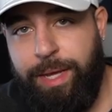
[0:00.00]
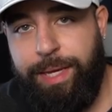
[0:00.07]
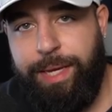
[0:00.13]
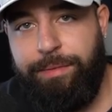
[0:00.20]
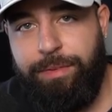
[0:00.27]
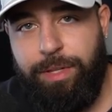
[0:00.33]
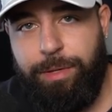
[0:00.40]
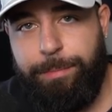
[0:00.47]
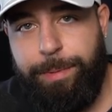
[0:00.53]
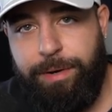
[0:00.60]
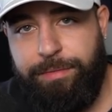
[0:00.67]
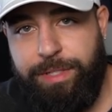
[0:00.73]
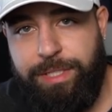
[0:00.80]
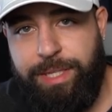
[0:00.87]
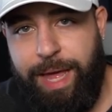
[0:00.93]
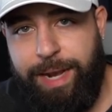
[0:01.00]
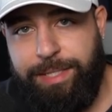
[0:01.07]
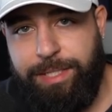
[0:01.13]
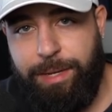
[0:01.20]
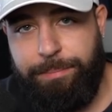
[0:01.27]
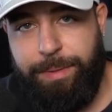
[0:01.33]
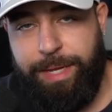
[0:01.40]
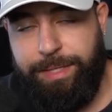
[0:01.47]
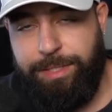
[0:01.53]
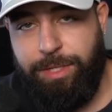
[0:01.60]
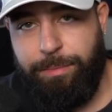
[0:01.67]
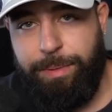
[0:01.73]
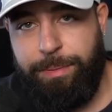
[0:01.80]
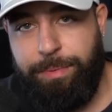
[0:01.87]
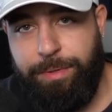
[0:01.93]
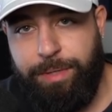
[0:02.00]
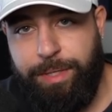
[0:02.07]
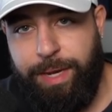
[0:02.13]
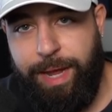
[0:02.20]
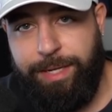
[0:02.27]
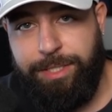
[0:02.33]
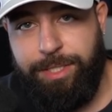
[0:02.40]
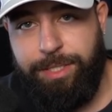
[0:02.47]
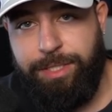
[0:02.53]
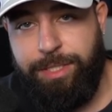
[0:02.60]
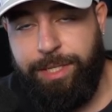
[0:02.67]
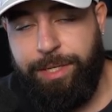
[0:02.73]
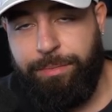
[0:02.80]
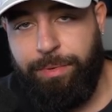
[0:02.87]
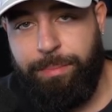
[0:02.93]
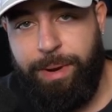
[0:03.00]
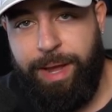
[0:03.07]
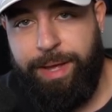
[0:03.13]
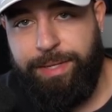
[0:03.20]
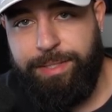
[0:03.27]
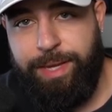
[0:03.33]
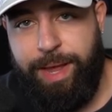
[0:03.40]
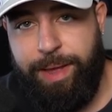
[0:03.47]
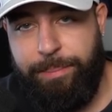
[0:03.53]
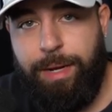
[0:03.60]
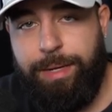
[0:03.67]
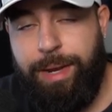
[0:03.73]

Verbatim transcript: give a little bit of a status update so people could actually see where my head is at.